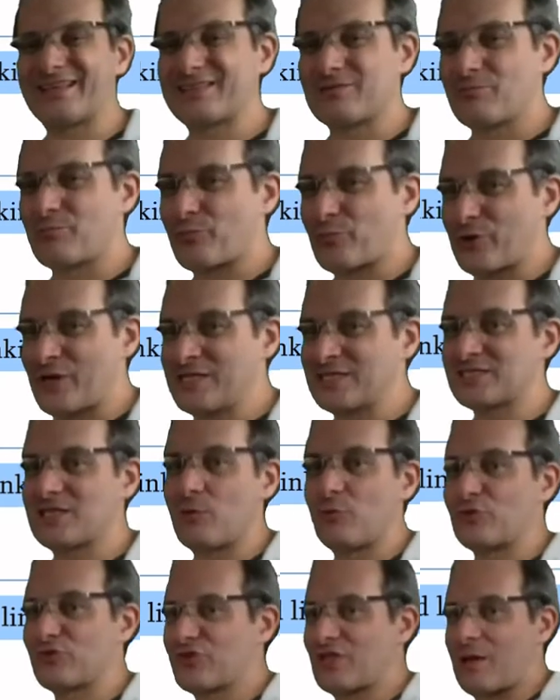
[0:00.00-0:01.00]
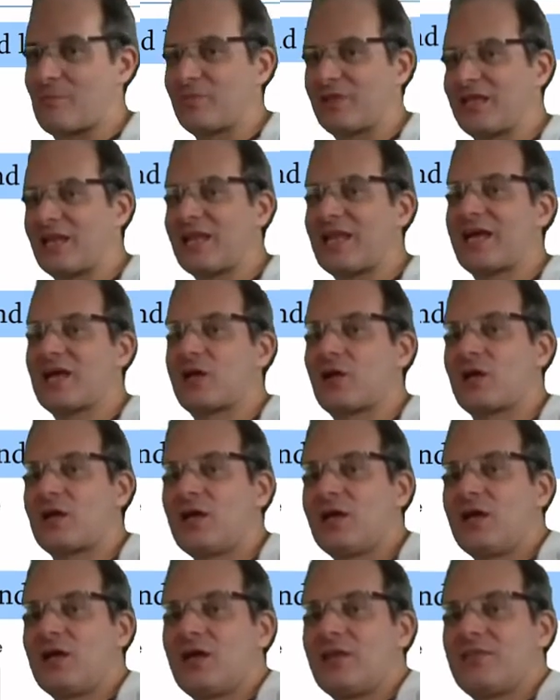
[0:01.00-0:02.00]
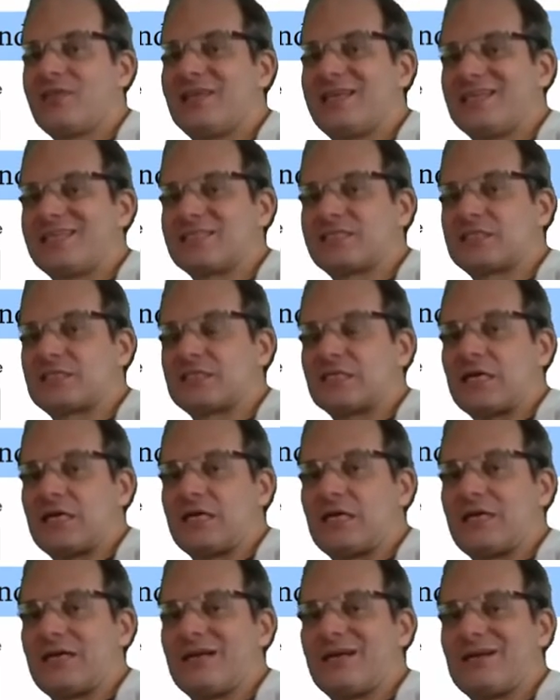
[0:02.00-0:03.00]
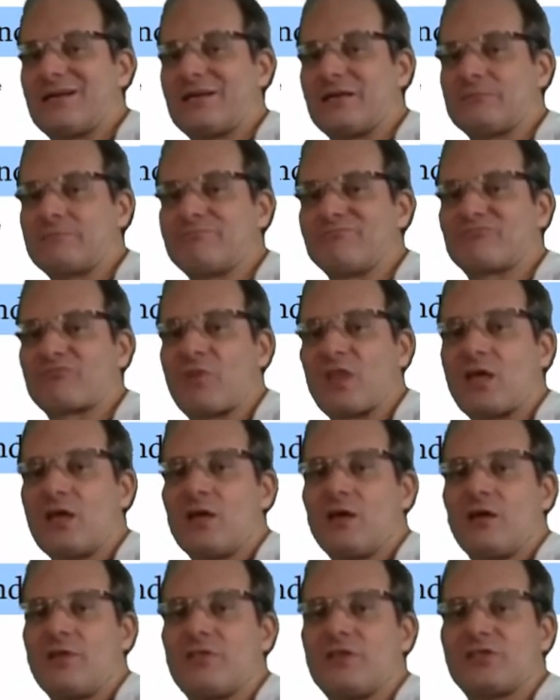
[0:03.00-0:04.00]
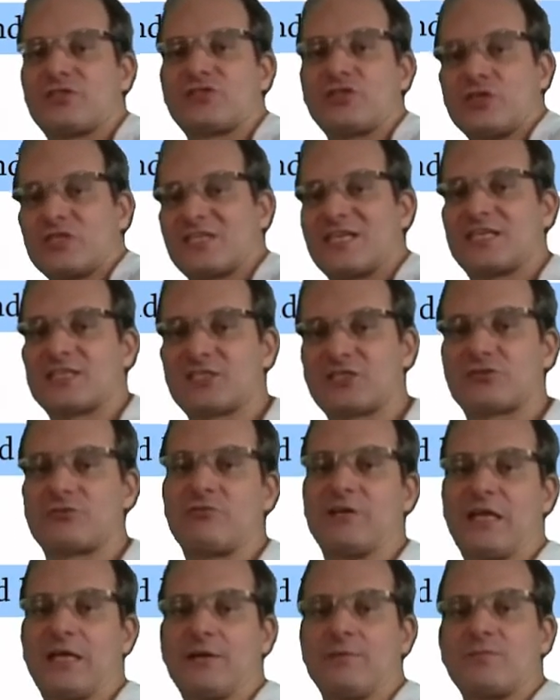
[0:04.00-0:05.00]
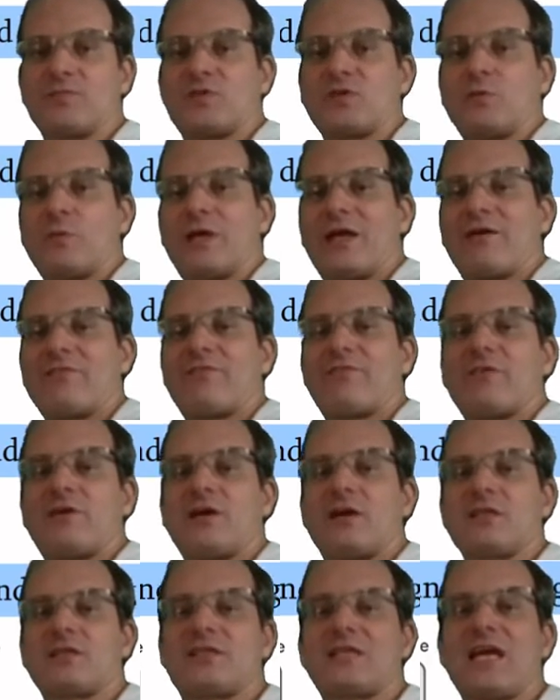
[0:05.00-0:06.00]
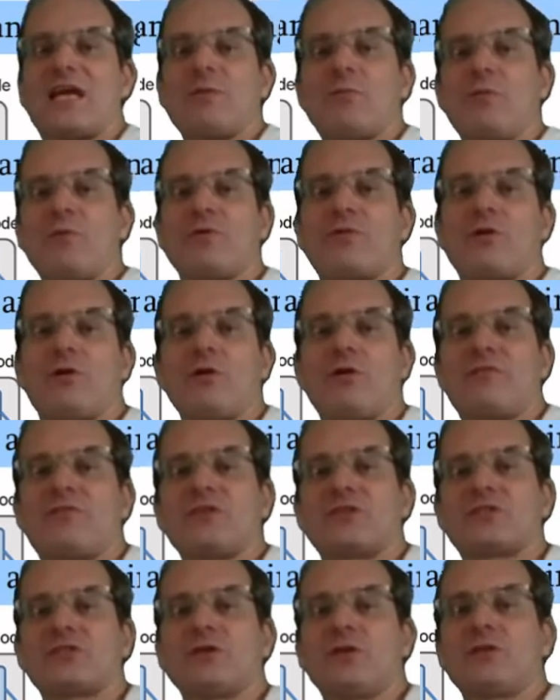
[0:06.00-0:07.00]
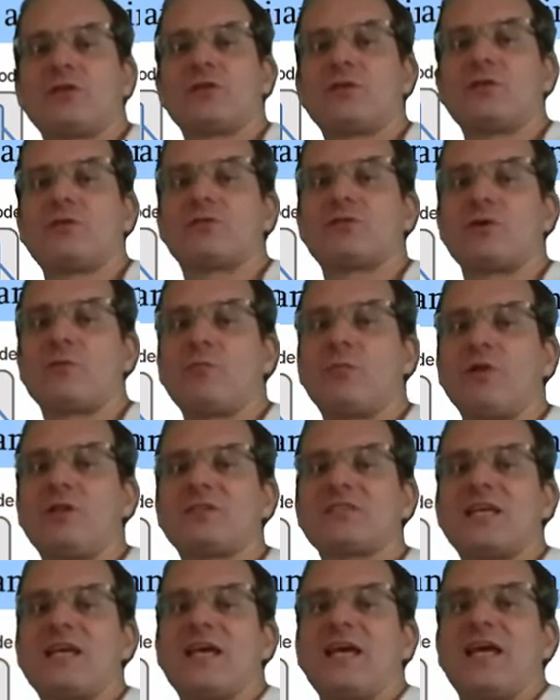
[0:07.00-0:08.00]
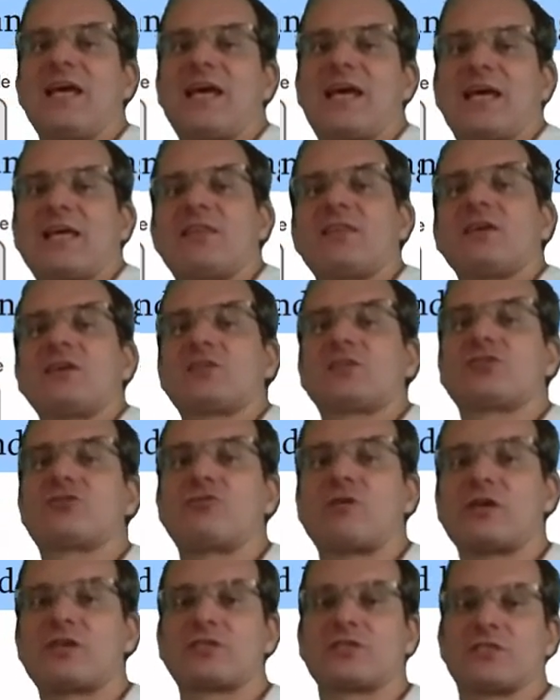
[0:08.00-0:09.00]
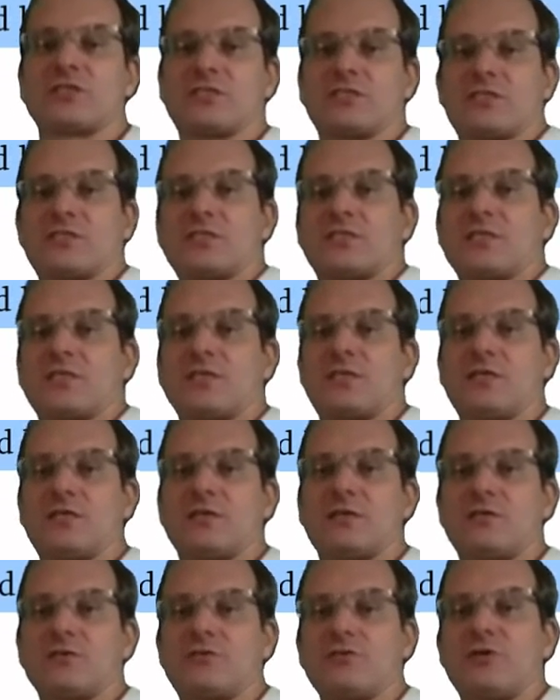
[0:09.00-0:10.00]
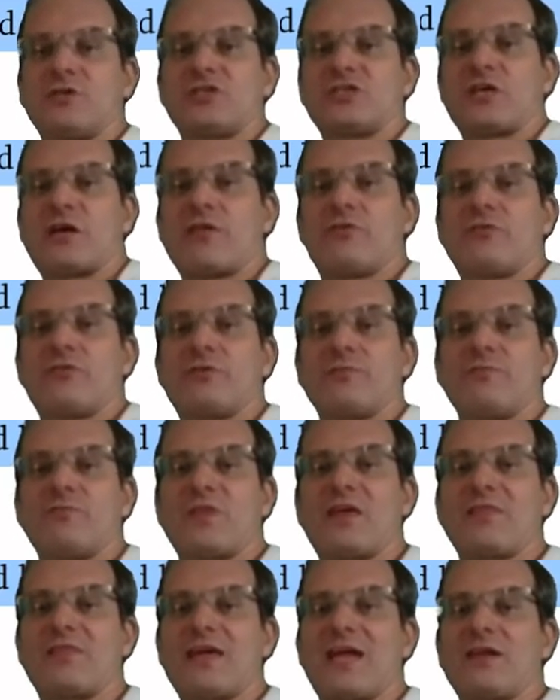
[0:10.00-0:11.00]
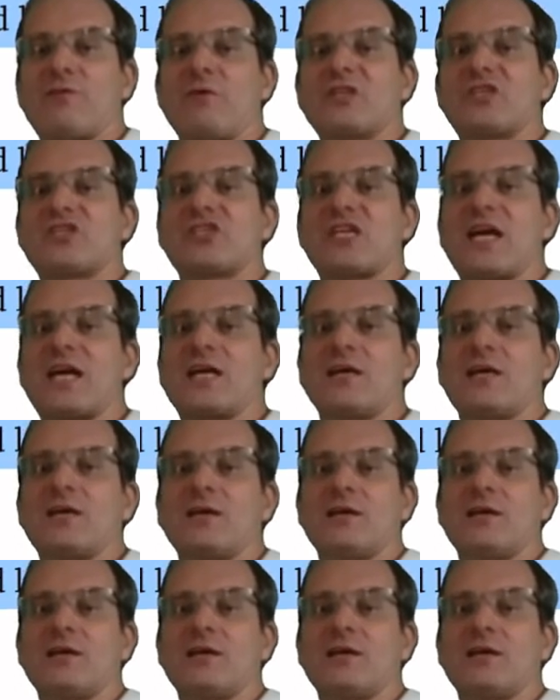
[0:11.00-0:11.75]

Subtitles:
in principle something like this the syntax tree. So we have a table with all of the symbols and the structures to each other. And then we check